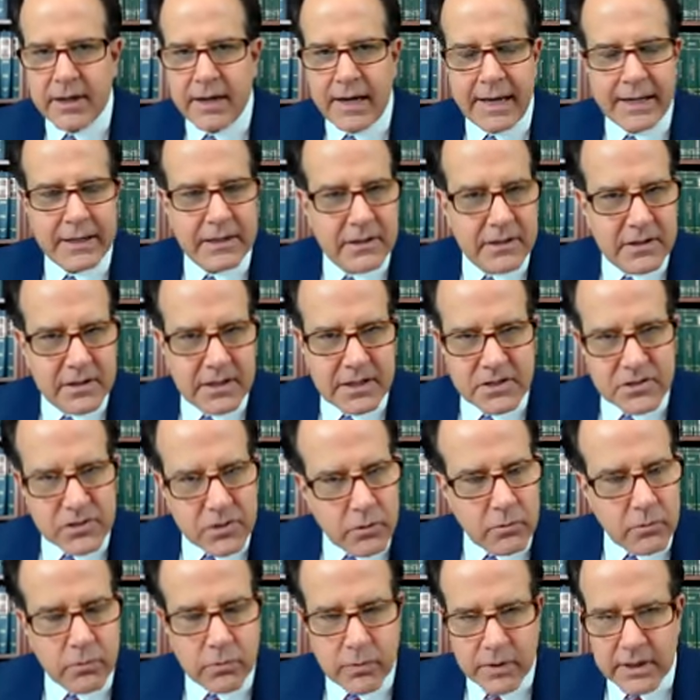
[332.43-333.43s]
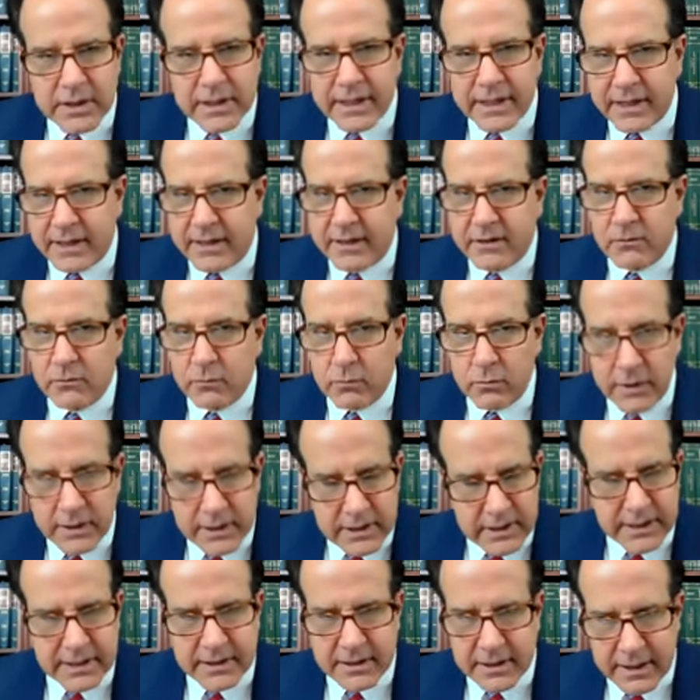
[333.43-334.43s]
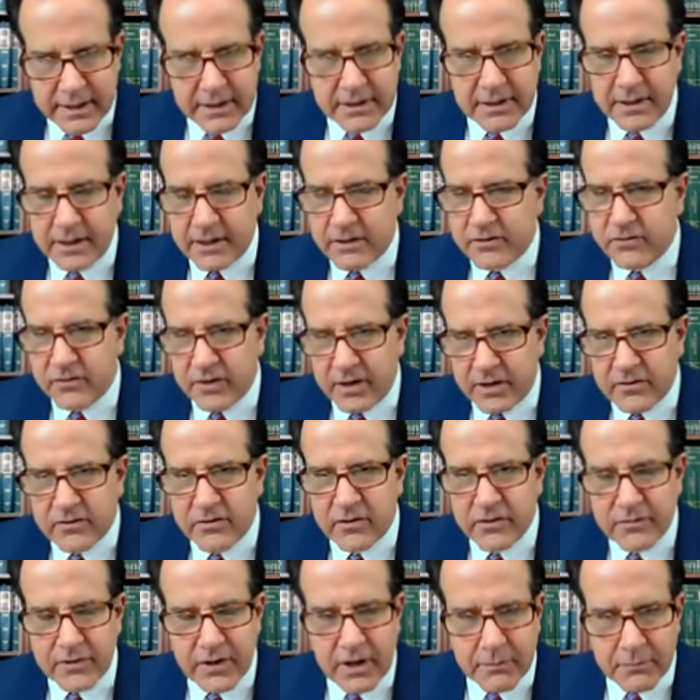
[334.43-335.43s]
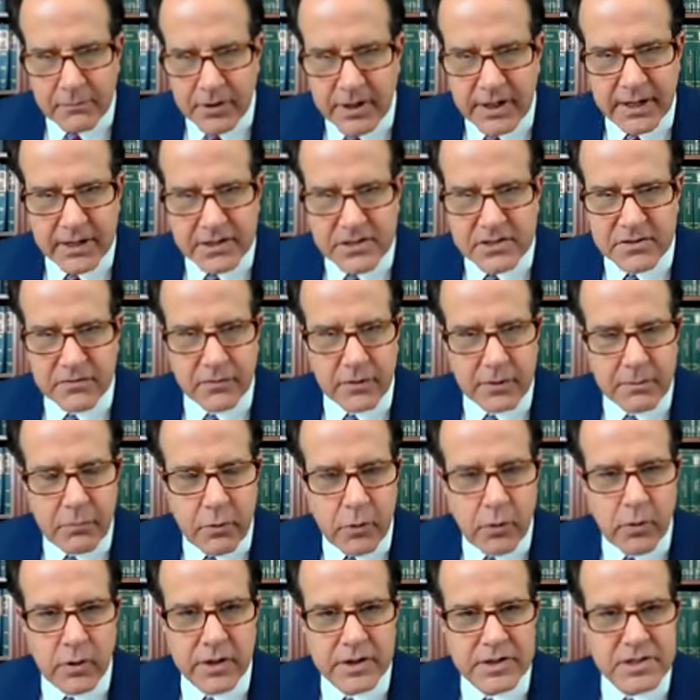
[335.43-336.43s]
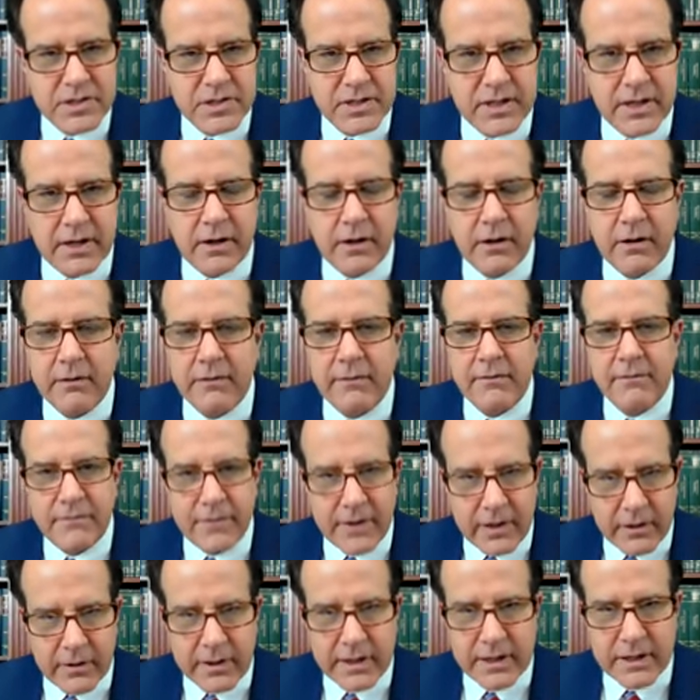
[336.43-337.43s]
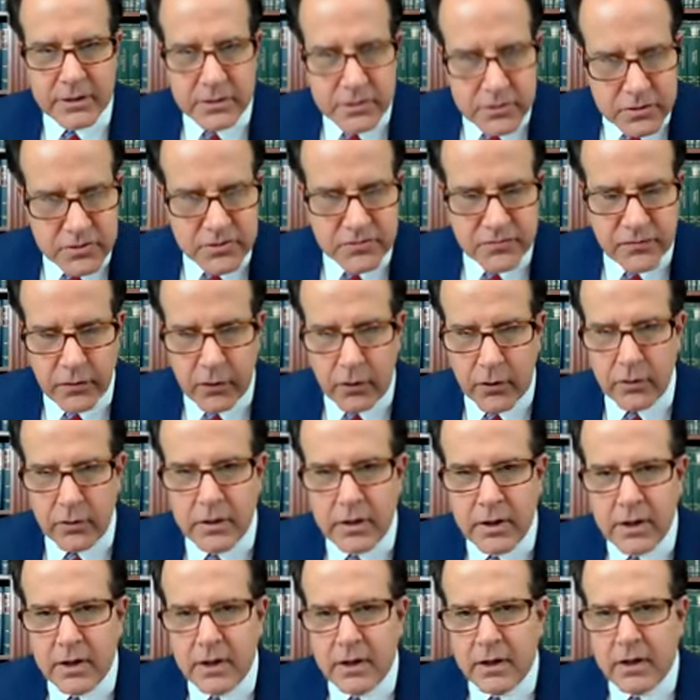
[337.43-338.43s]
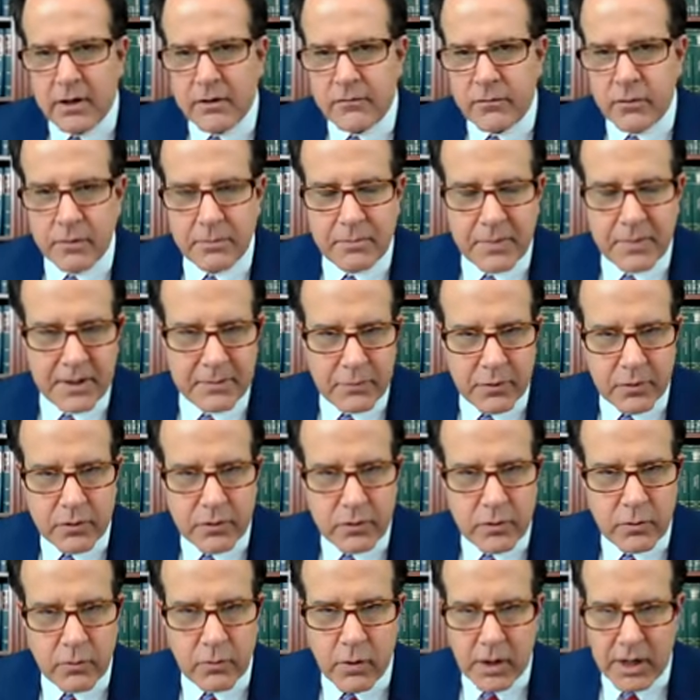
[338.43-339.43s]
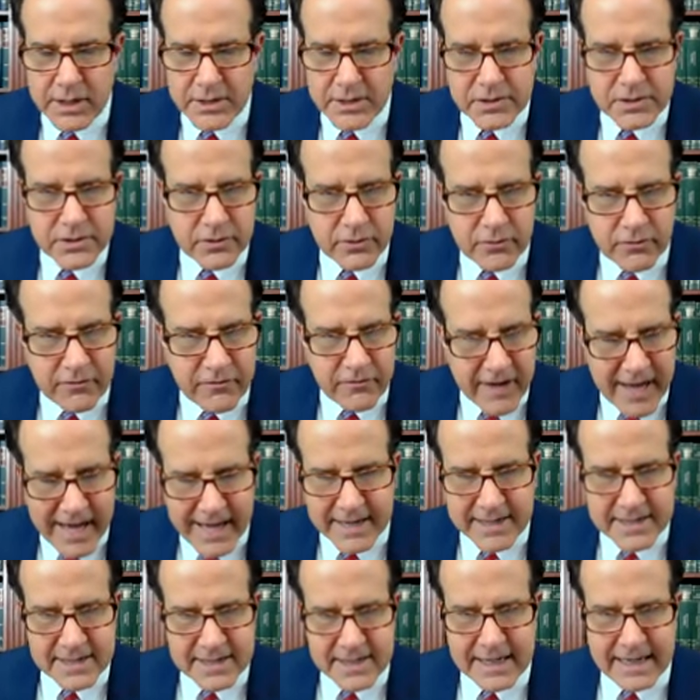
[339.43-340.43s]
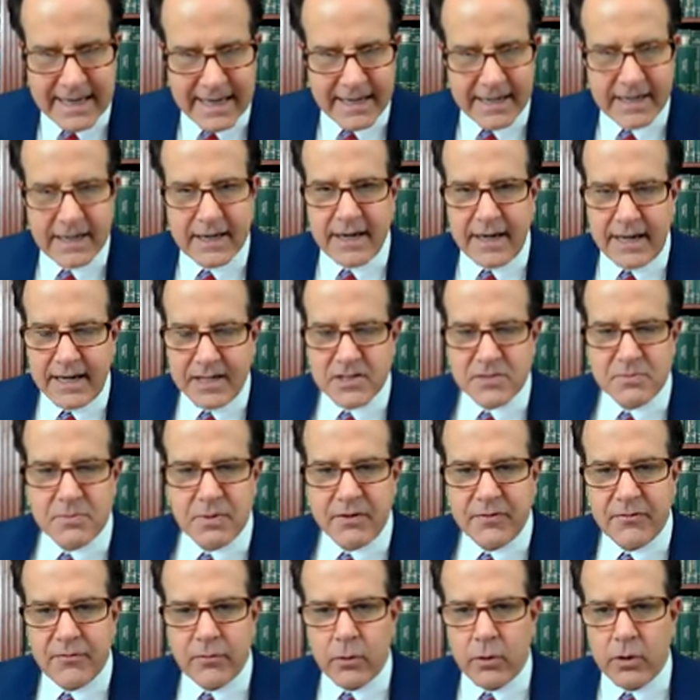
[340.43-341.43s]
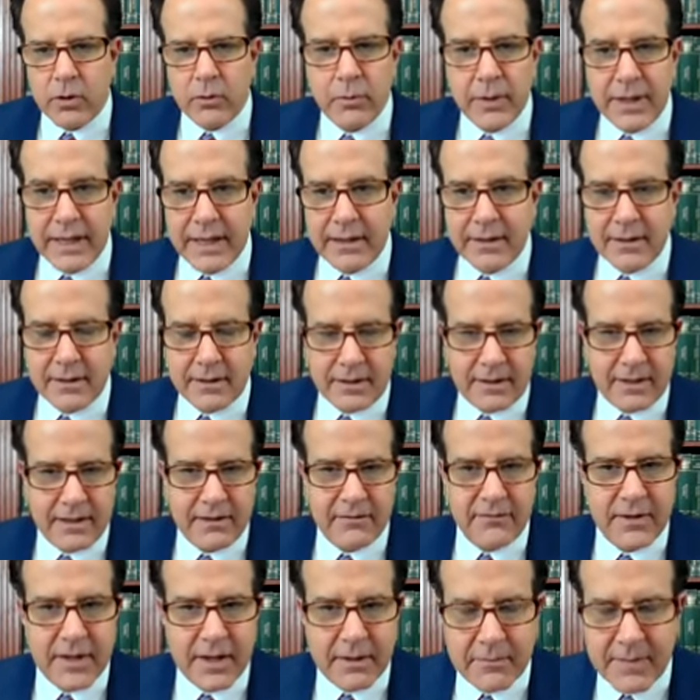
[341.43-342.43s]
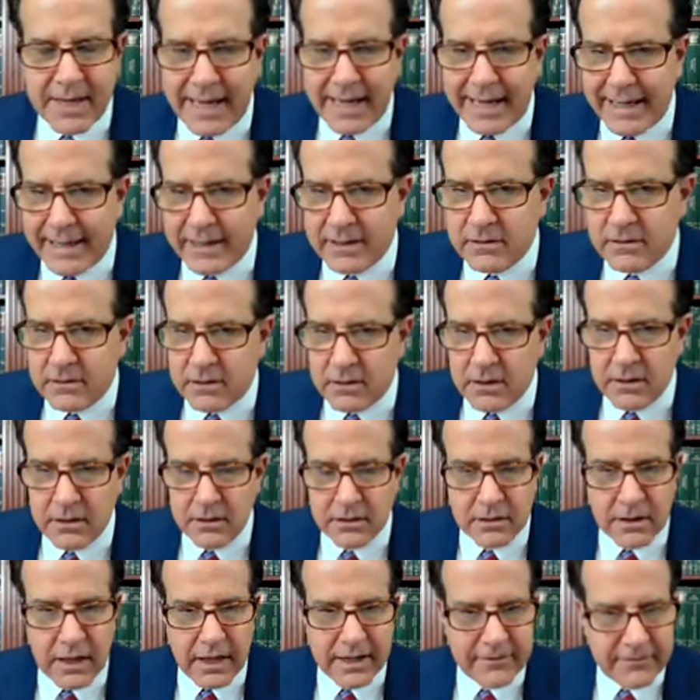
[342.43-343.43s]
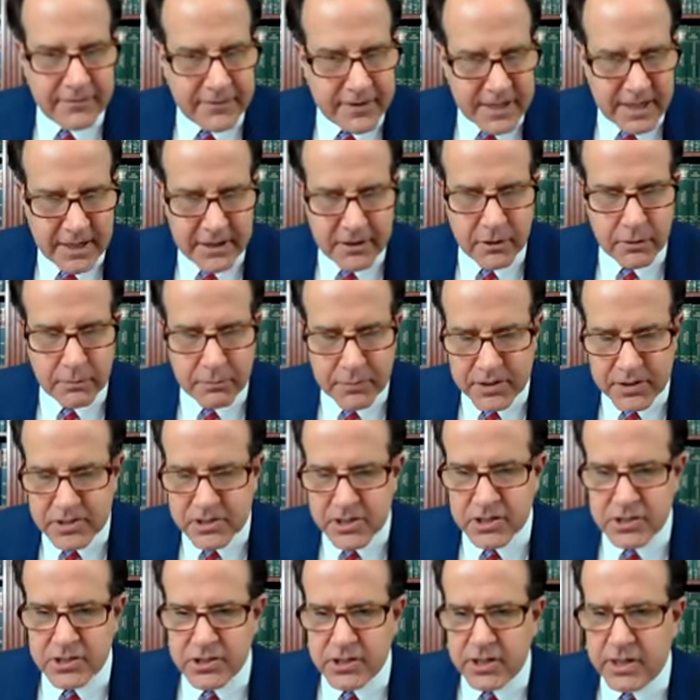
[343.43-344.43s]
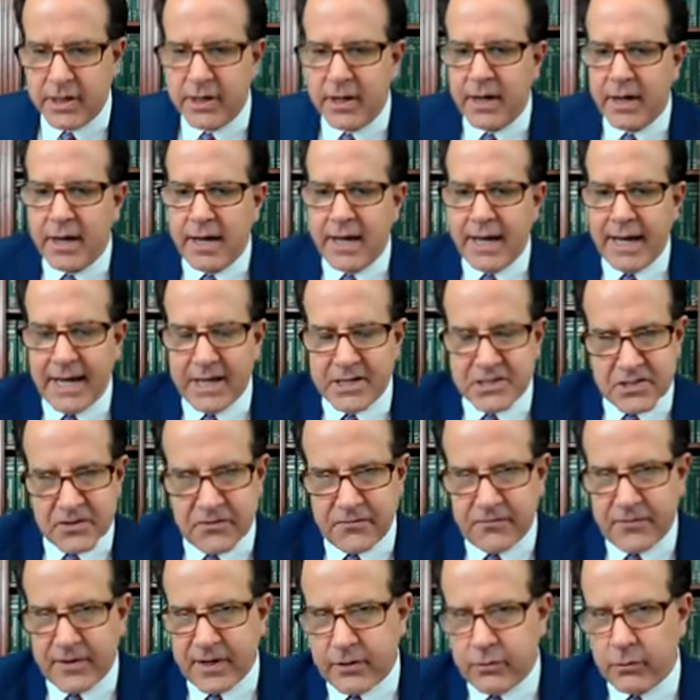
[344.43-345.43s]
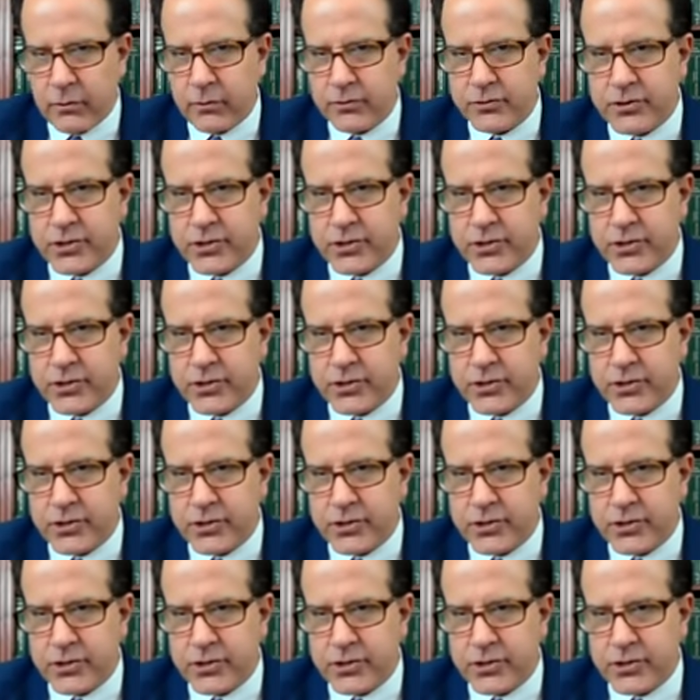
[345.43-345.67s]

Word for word: And these are really, really lengthy, extensive, comprehensive reports that are very useful for people who want to vet candidates before we give them a life tenure position as a federal